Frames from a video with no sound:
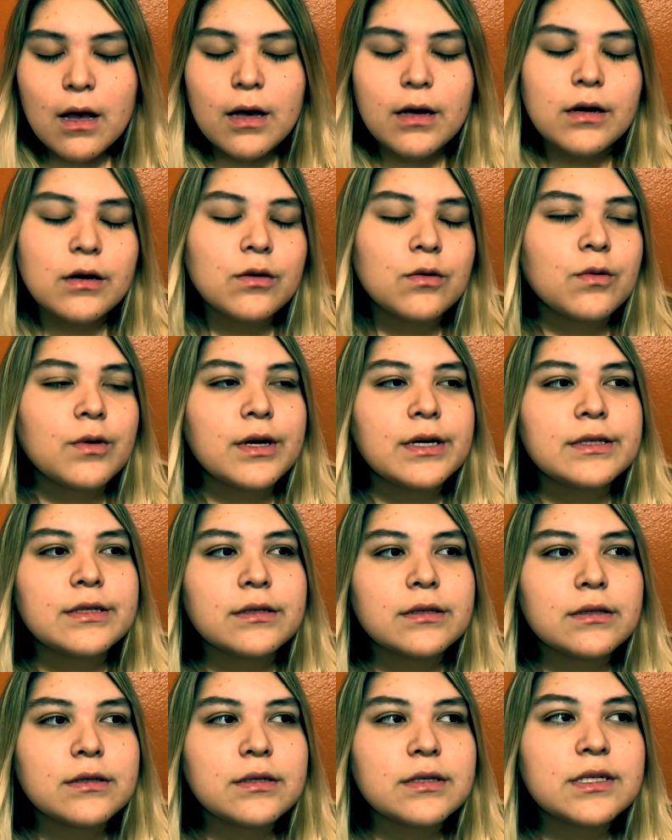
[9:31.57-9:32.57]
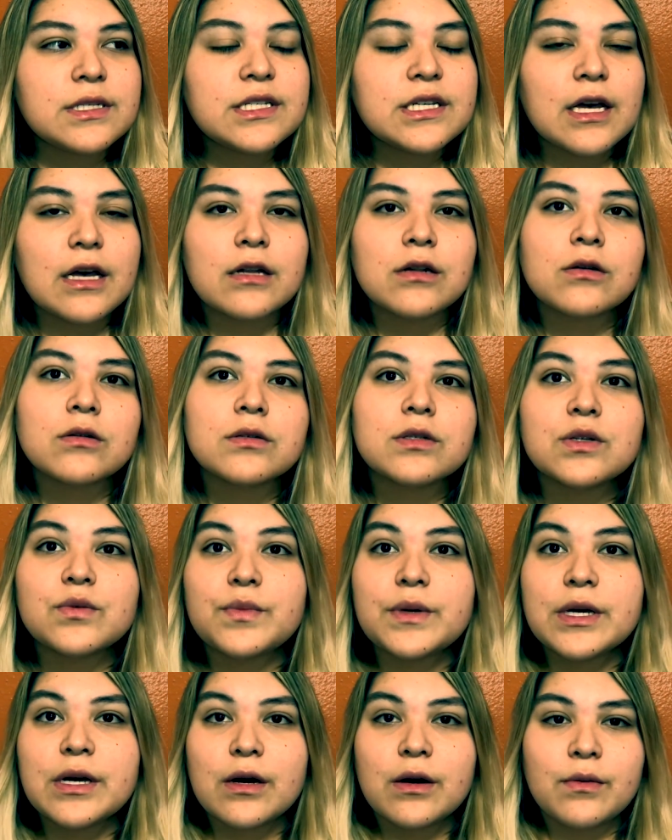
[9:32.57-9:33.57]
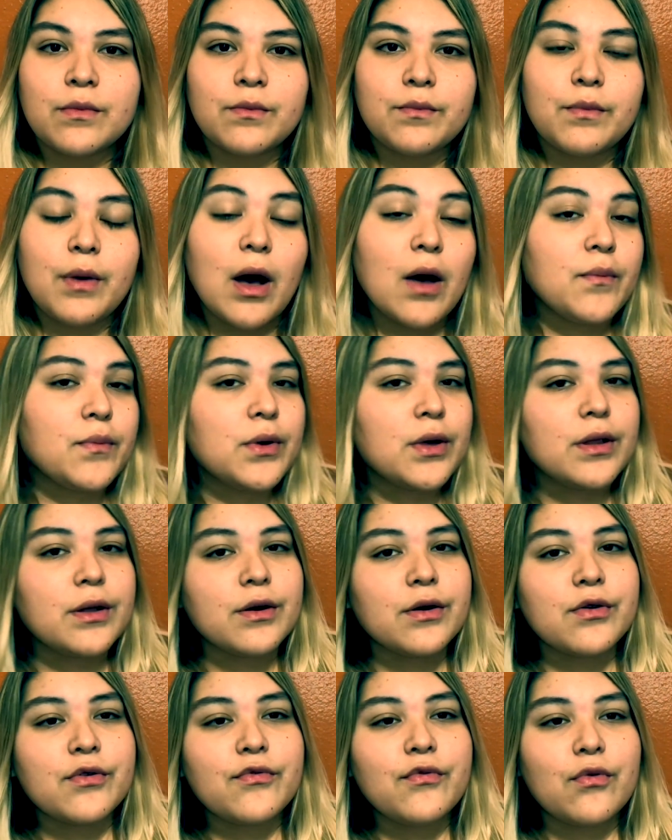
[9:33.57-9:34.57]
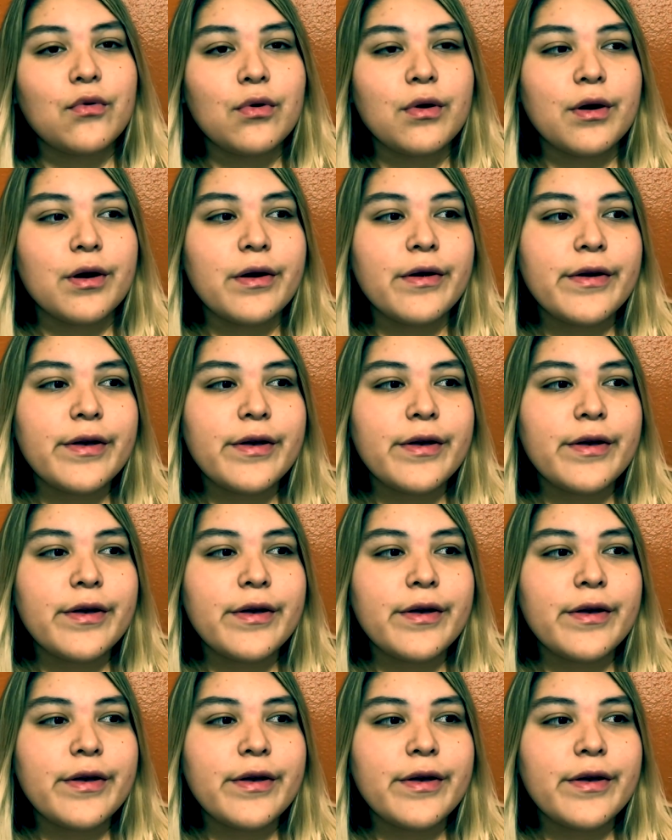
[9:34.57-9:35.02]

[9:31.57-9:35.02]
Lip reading: I don't want this channel to become popular for